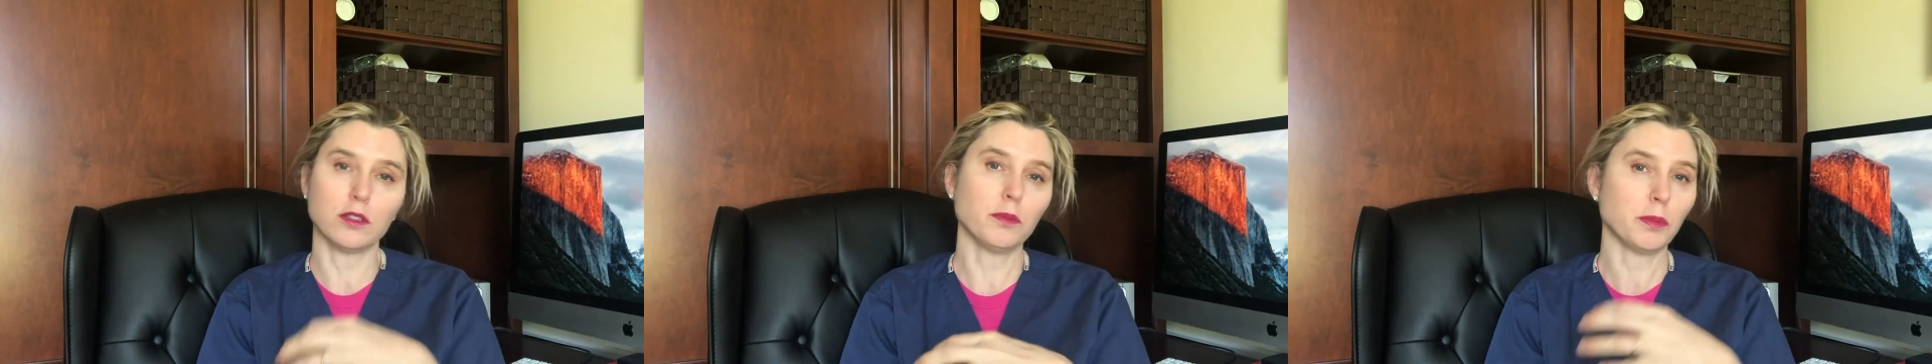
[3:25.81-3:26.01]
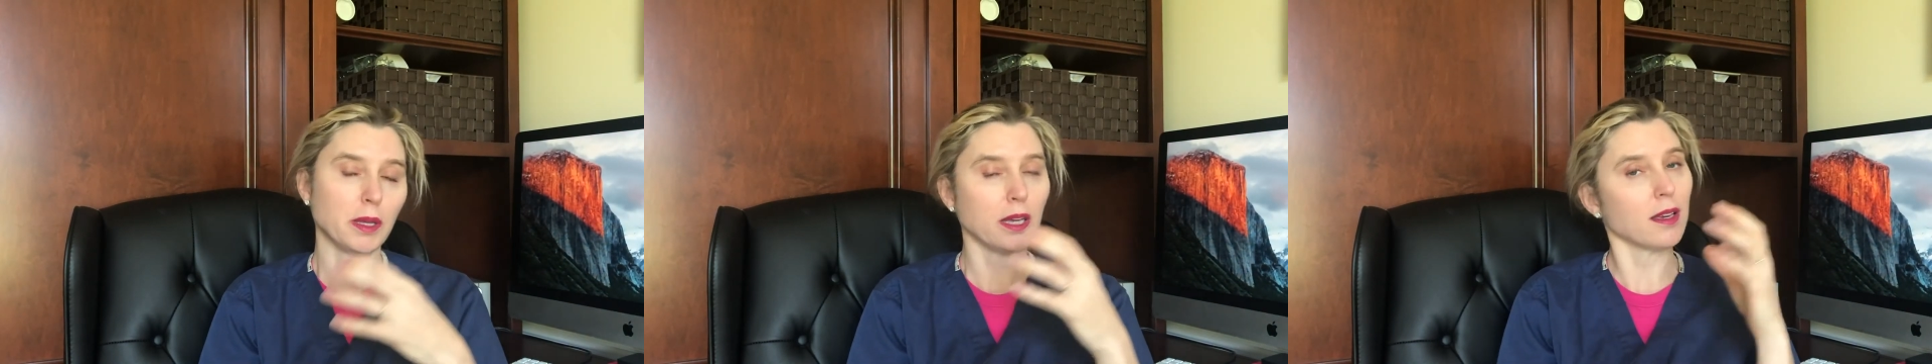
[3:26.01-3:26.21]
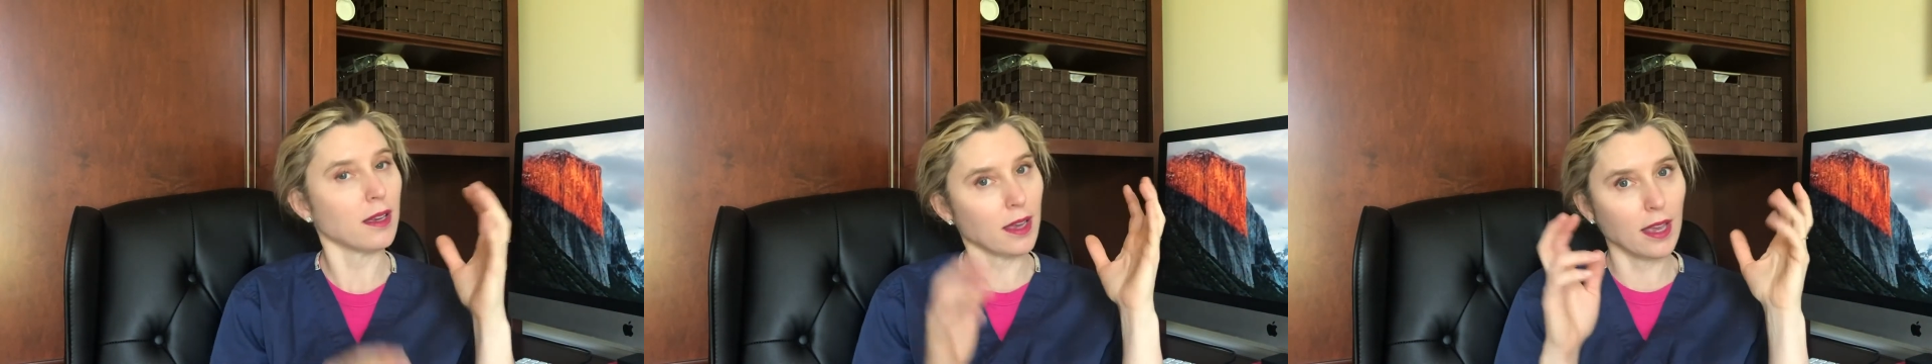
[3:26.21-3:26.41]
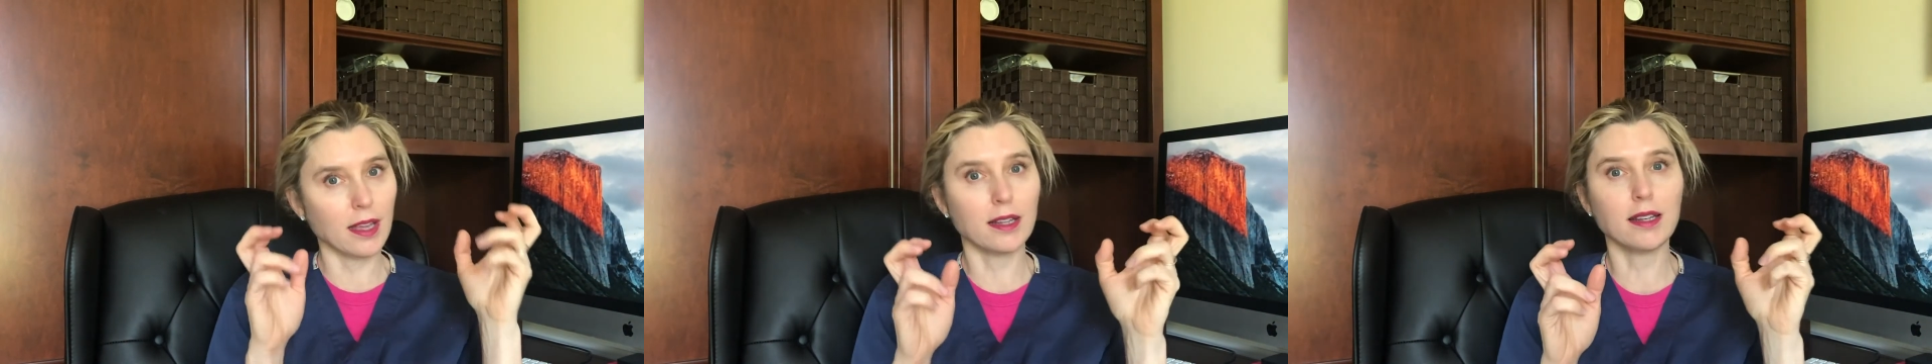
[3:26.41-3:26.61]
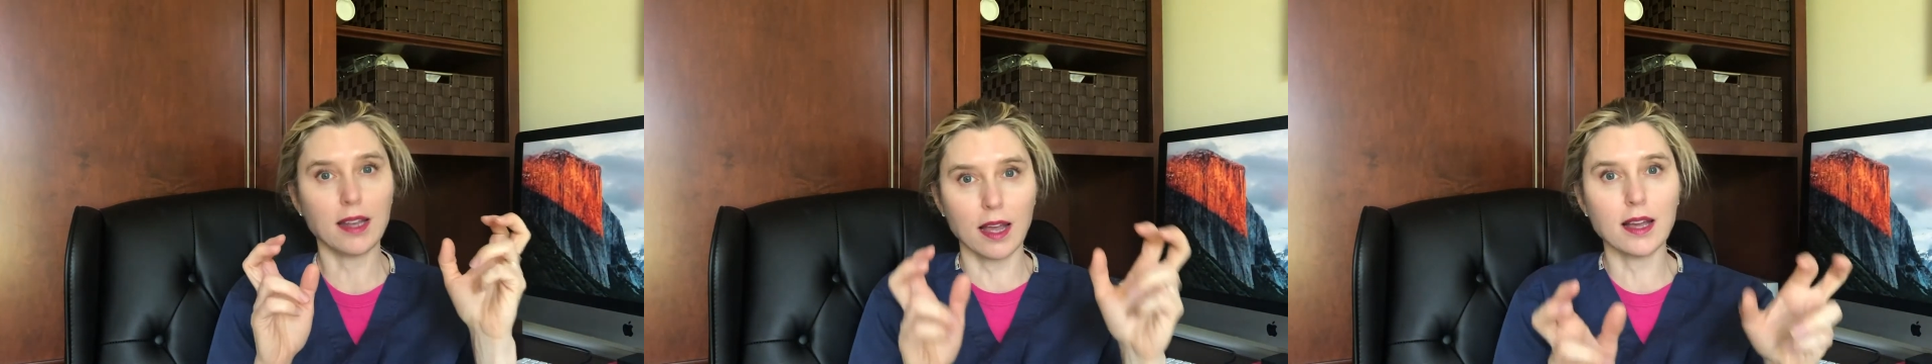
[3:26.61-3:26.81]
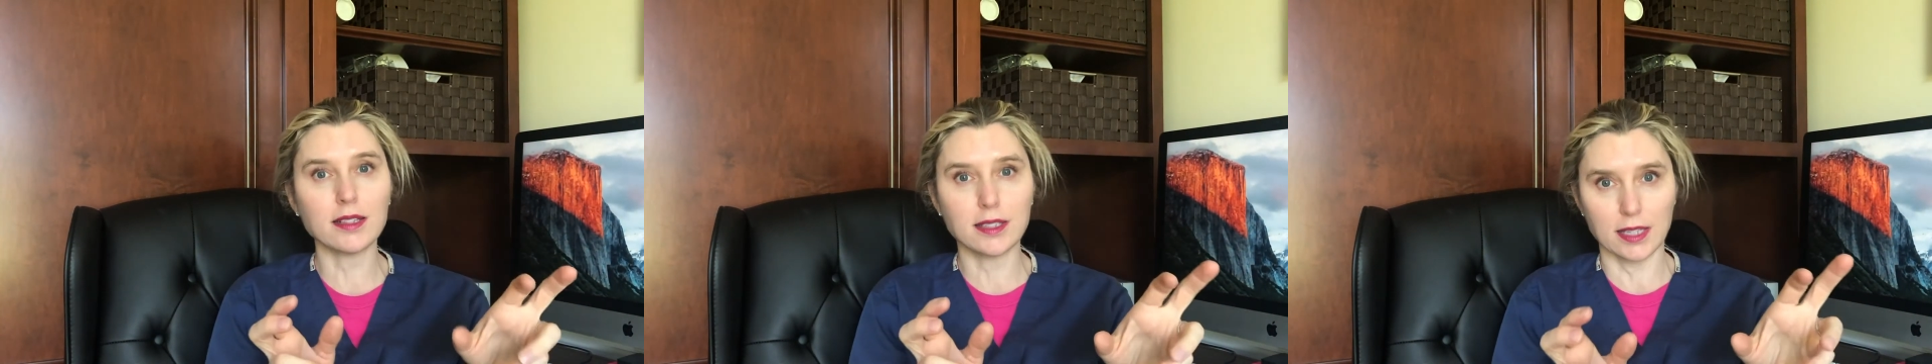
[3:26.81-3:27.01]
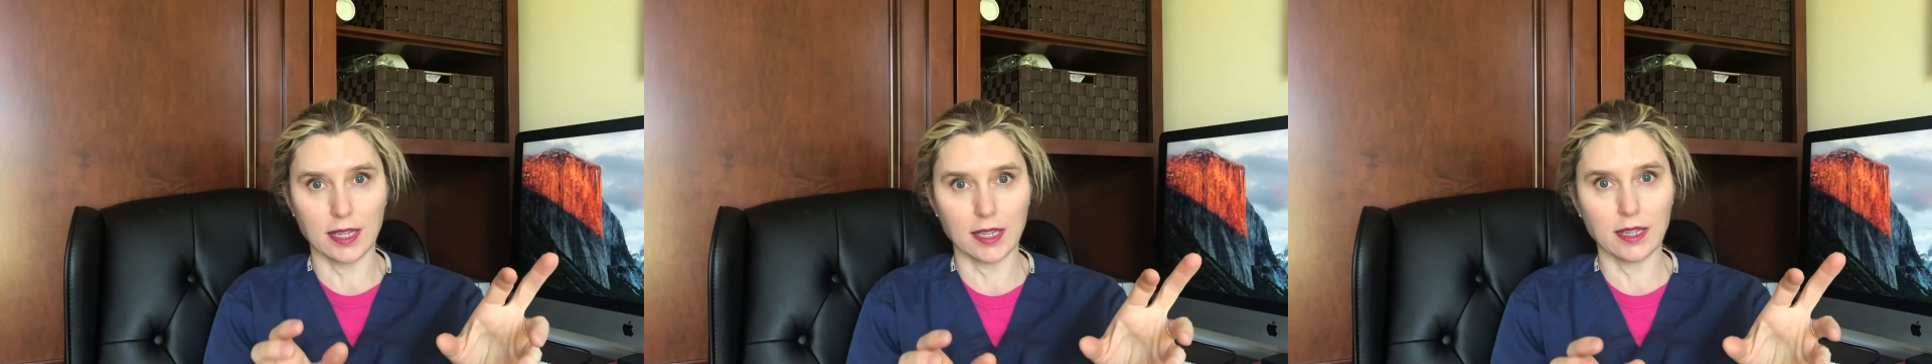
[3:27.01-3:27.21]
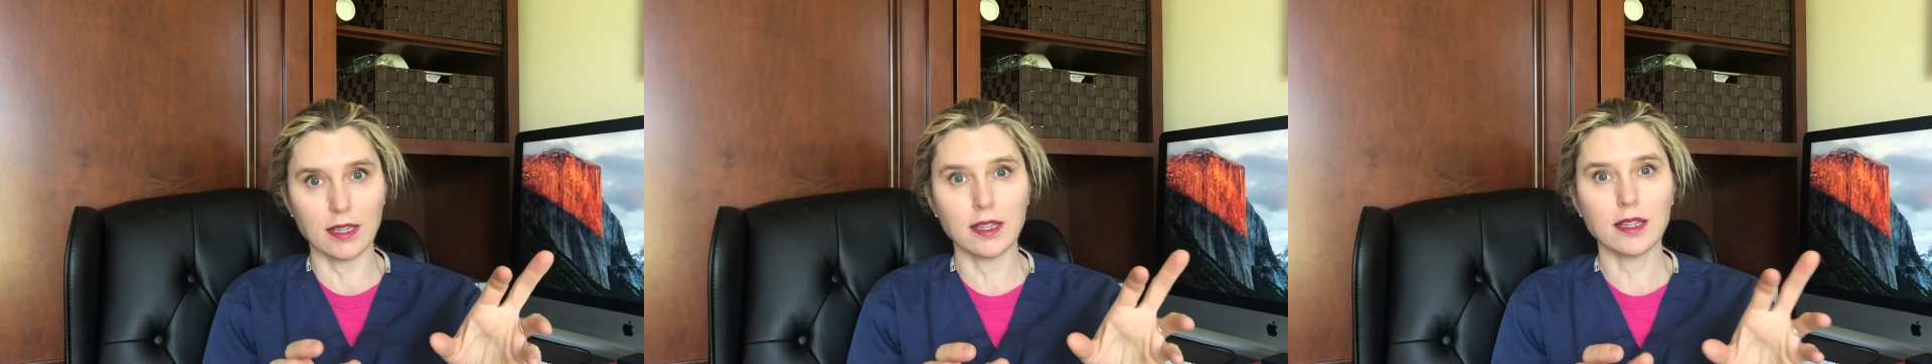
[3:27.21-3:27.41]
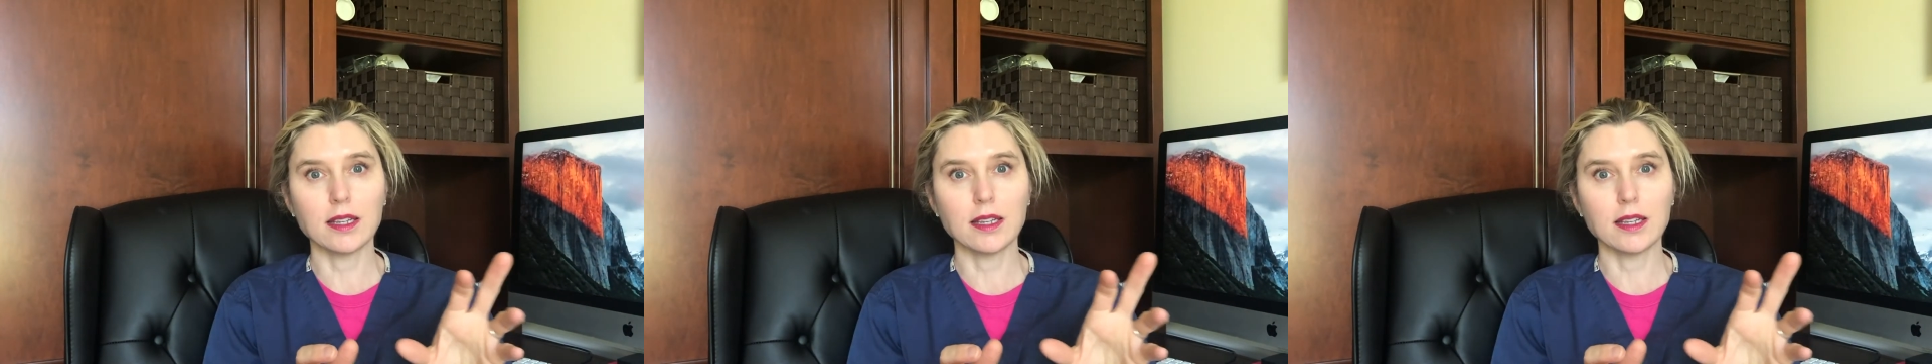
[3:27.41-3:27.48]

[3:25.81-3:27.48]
being a hand Nazi,